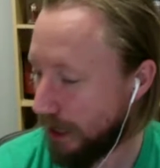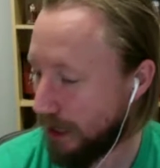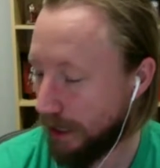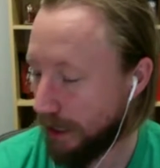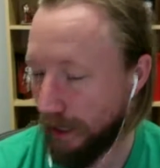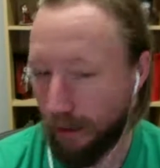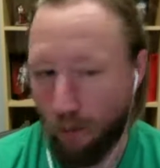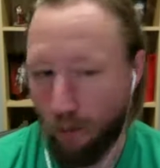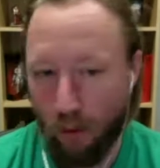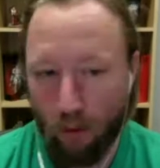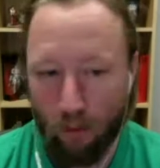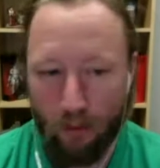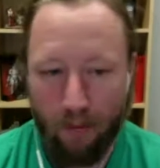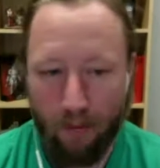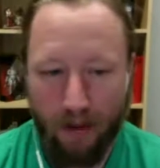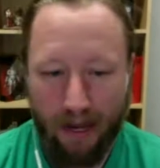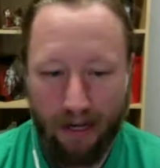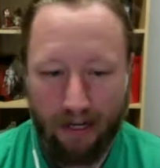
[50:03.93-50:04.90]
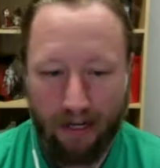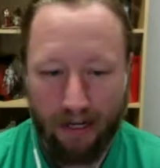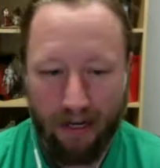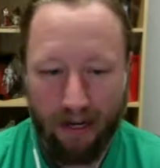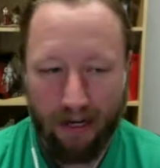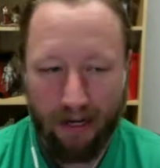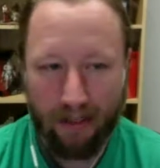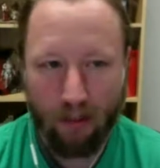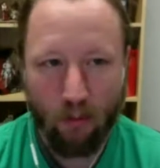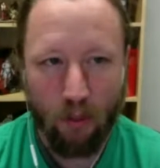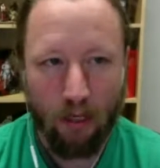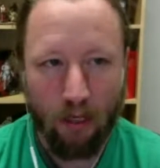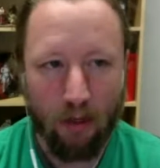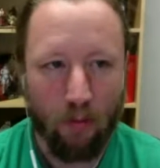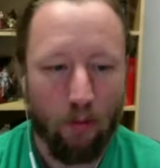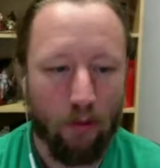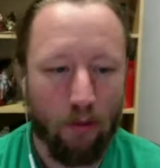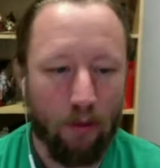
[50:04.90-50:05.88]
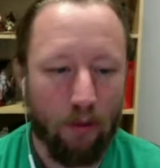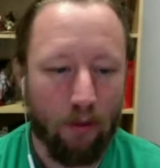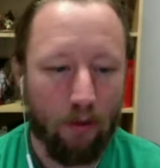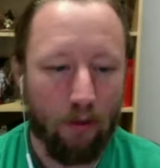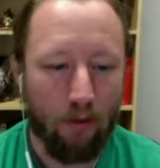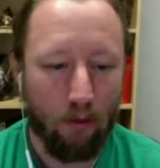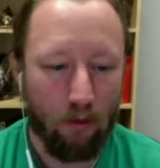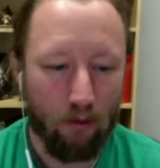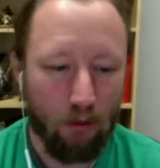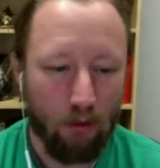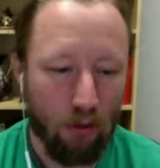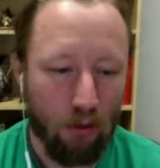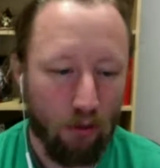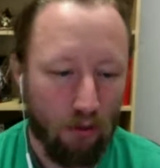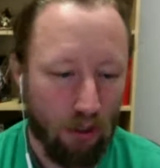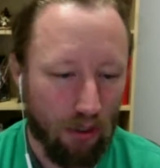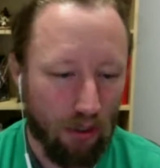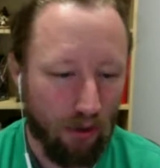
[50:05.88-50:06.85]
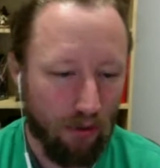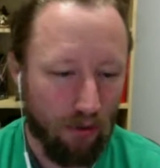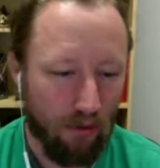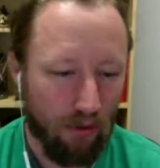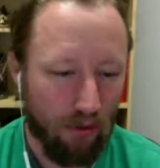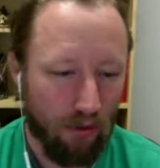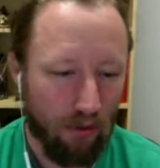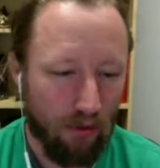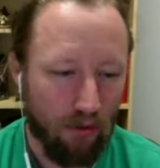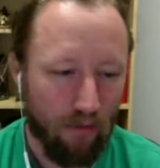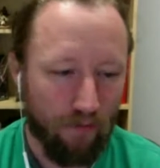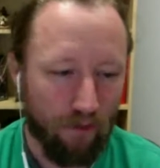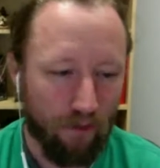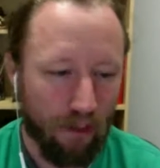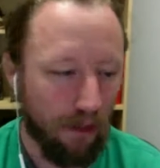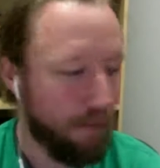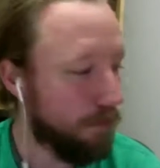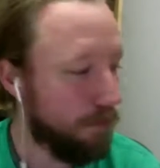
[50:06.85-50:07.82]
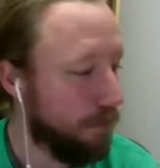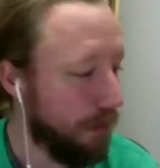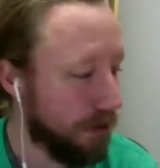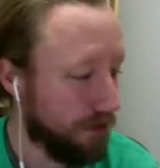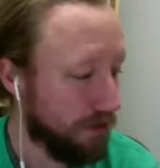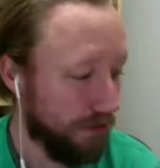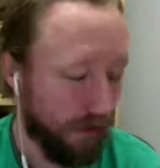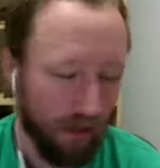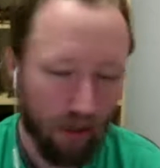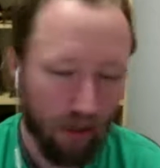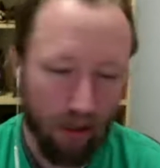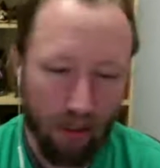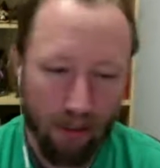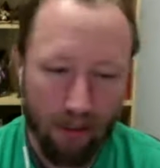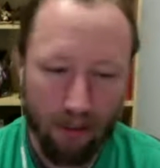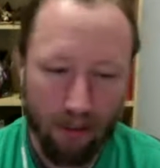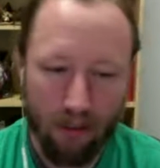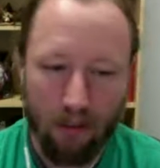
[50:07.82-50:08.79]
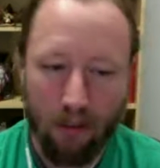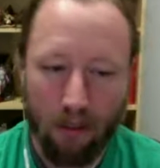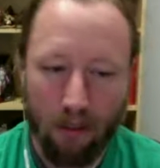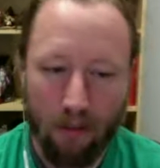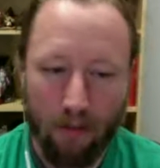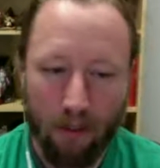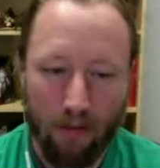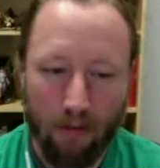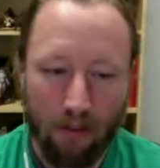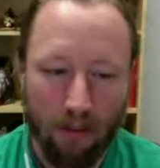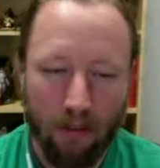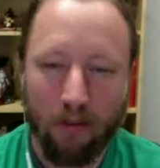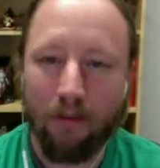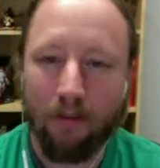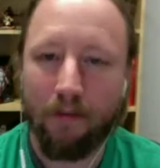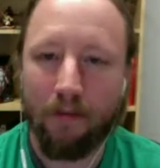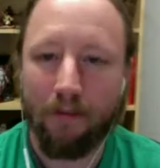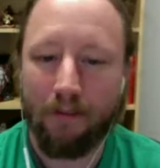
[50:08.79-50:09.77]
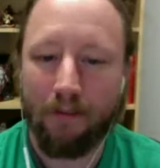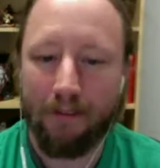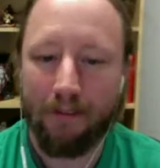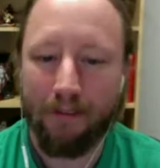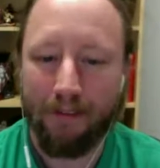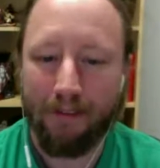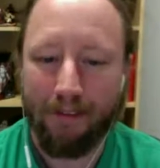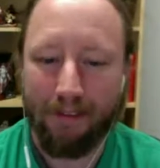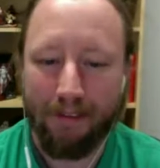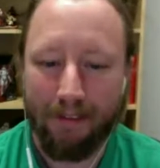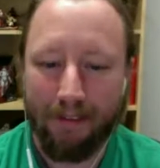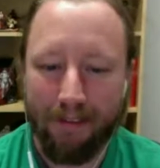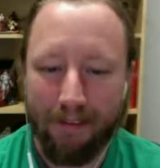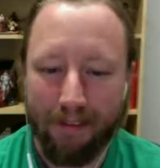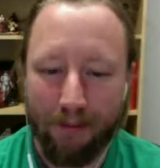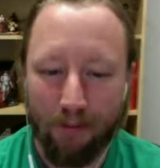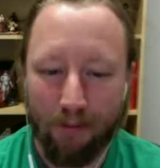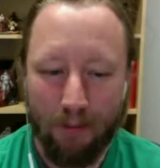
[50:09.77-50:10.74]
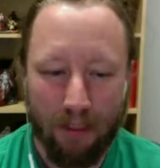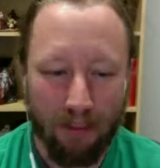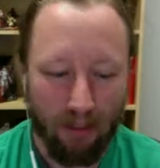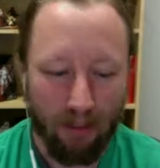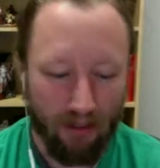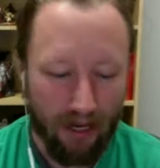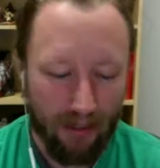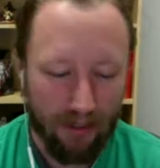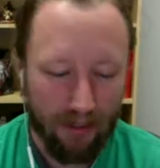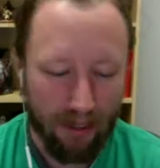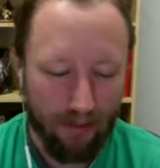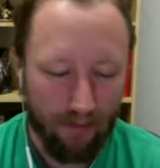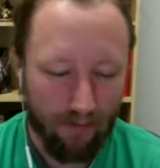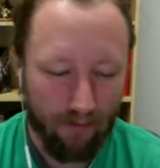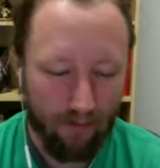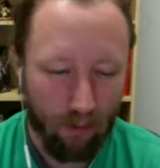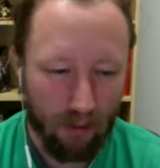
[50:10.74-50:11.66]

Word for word: We will be back next week with a whole new show and hopefully a bunch of other goodies to talk about. So, until next time, we'll see you.